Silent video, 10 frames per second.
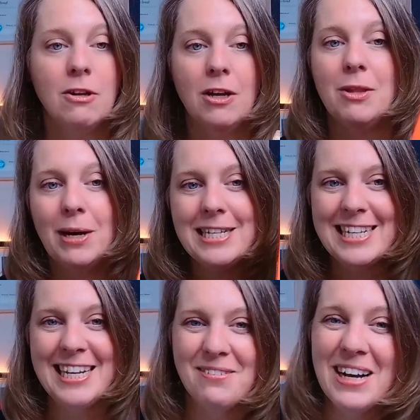Other way,
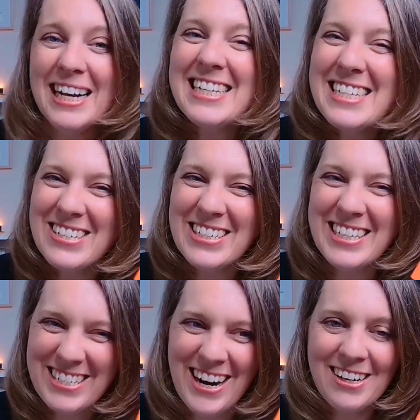Selena, we'll explore the
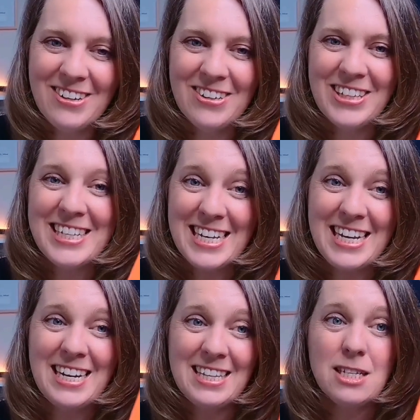triangle that's
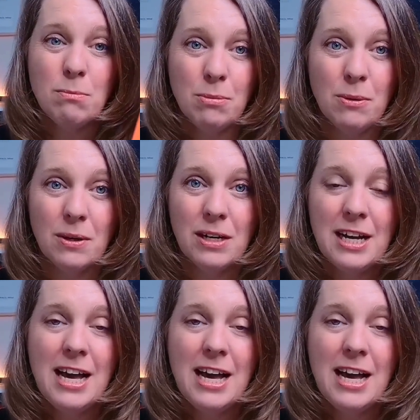in this book,